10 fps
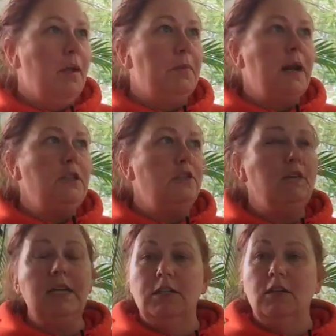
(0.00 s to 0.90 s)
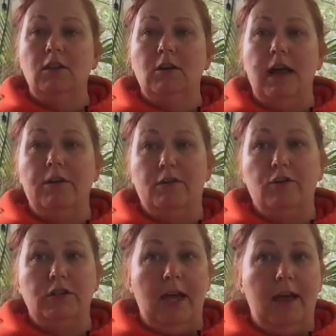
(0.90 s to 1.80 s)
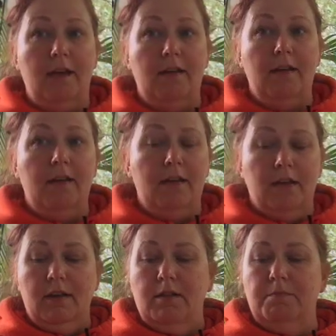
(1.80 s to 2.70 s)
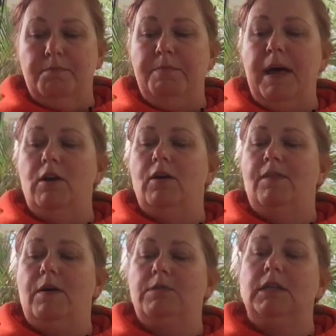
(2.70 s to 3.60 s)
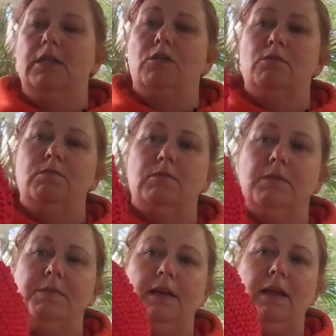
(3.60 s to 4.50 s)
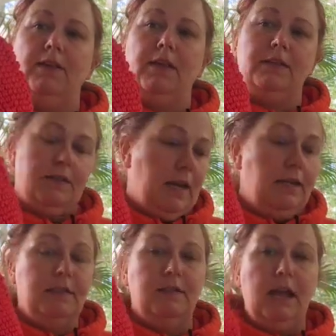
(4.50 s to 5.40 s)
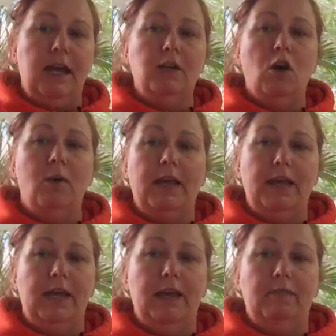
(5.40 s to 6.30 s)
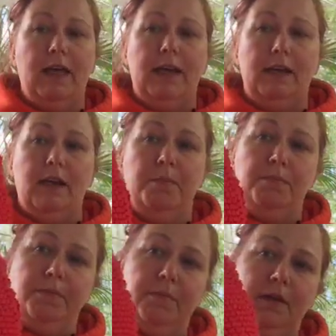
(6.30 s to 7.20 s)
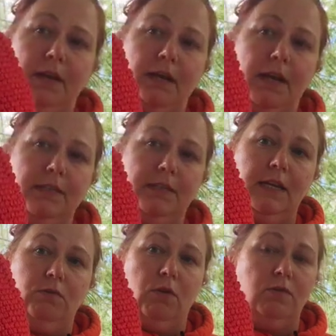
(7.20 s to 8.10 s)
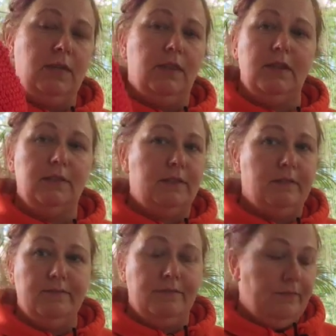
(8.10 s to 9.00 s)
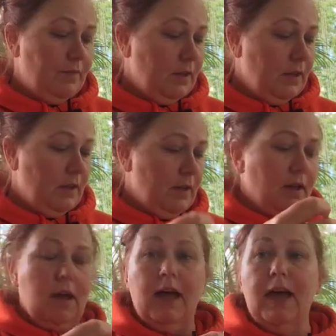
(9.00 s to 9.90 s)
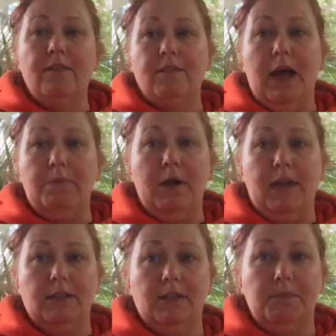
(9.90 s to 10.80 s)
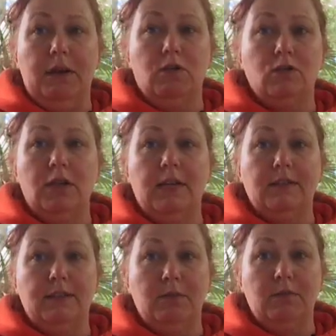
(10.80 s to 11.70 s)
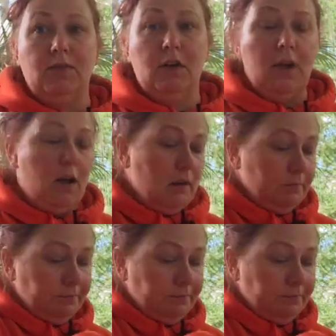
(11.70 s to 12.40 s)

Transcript: But I do need to learn how to crochet better if I was going to do something like this. I know I can't line it up in nice, neat rows like this. I have not practiced my crochet since I was very young.